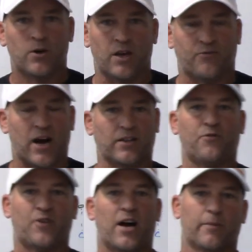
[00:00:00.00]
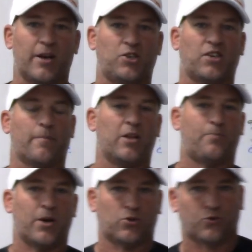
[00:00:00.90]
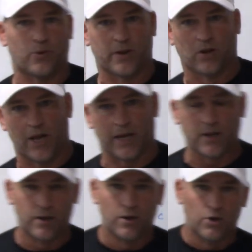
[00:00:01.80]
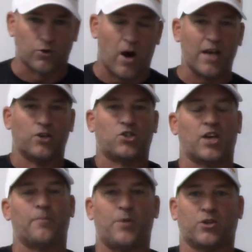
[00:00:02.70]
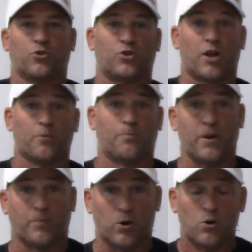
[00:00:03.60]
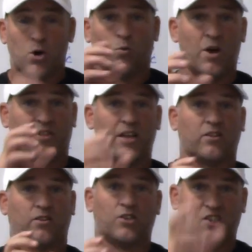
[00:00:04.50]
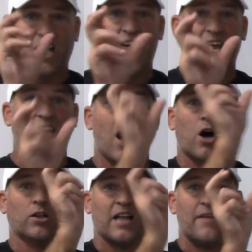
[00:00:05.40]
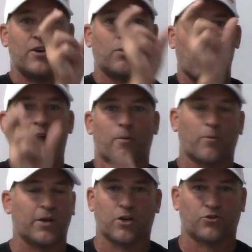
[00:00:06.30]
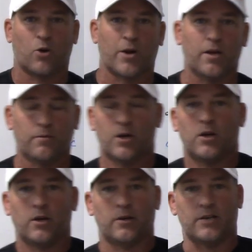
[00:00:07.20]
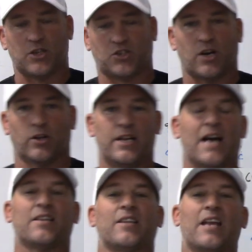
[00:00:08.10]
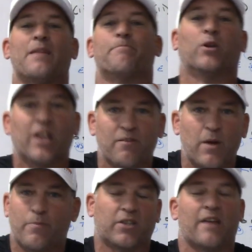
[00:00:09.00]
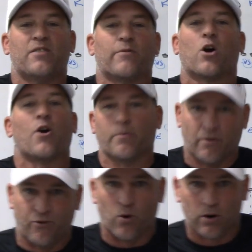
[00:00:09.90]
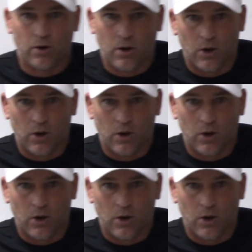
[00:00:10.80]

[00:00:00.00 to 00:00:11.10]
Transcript: He finally found them and he sent me the pictures from the clinic so I could send pictures to other people with it saying 11 robber because nobody necessarily, not that they didn't believe me, but they've never heard it before.